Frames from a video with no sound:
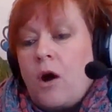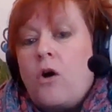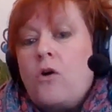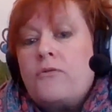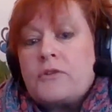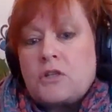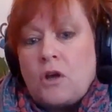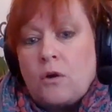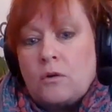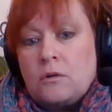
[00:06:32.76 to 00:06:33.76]

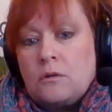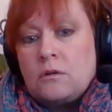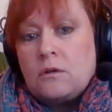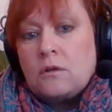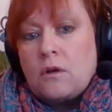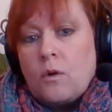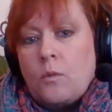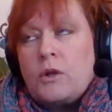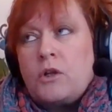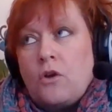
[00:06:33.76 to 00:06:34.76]
oversoul
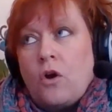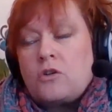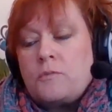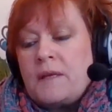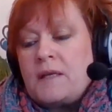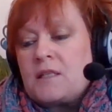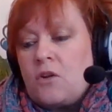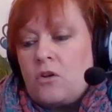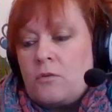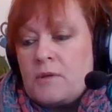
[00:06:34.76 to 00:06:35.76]
would not be
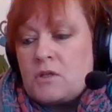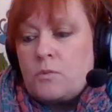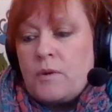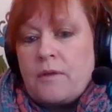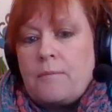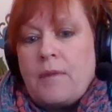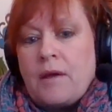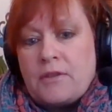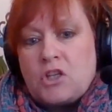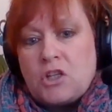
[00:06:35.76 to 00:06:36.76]
synonymous with a
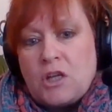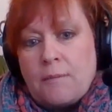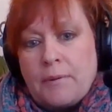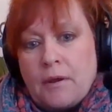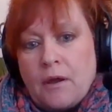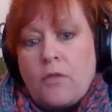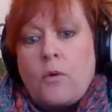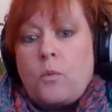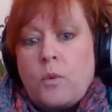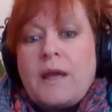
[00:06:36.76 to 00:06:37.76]
mothership
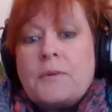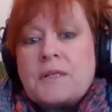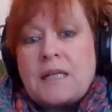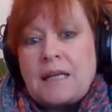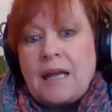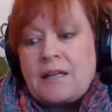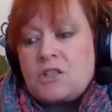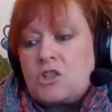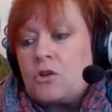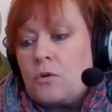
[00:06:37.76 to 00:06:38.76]
that we would
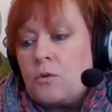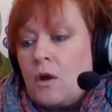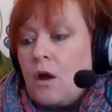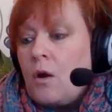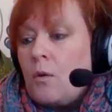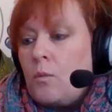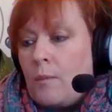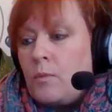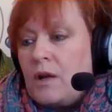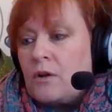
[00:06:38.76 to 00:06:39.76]
connect to
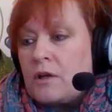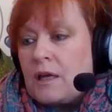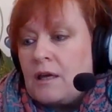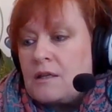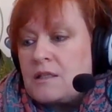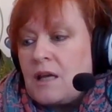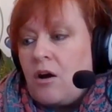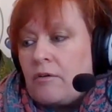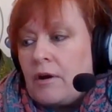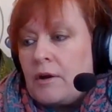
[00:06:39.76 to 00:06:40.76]
when we're looking at
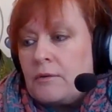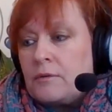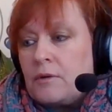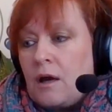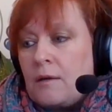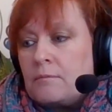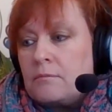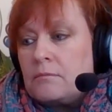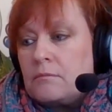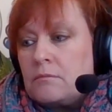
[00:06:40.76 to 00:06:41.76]
our
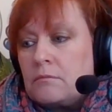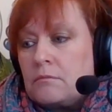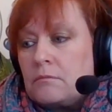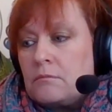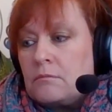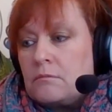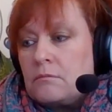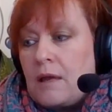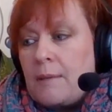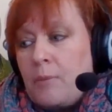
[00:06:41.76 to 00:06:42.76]
own
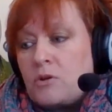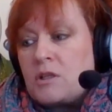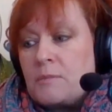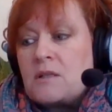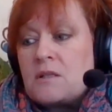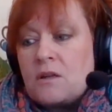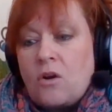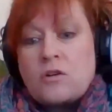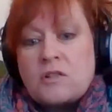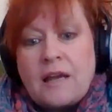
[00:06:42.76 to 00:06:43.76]
embodiments and
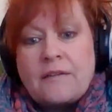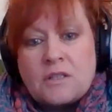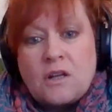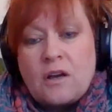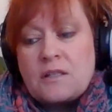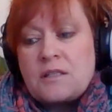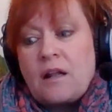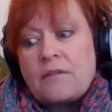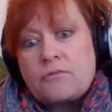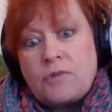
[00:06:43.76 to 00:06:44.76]
octaves and higher
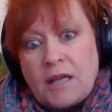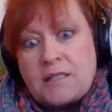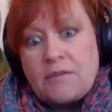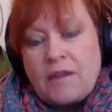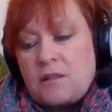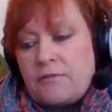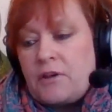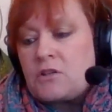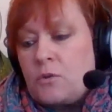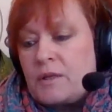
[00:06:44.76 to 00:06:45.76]
selves, relating that to the
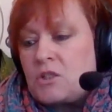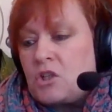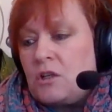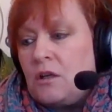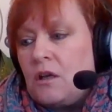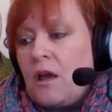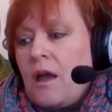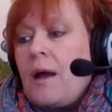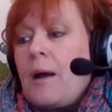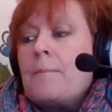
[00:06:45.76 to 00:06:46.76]
first question.
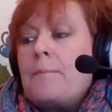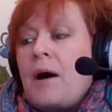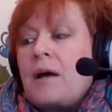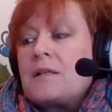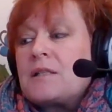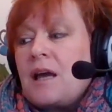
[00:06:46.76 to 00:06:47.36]
But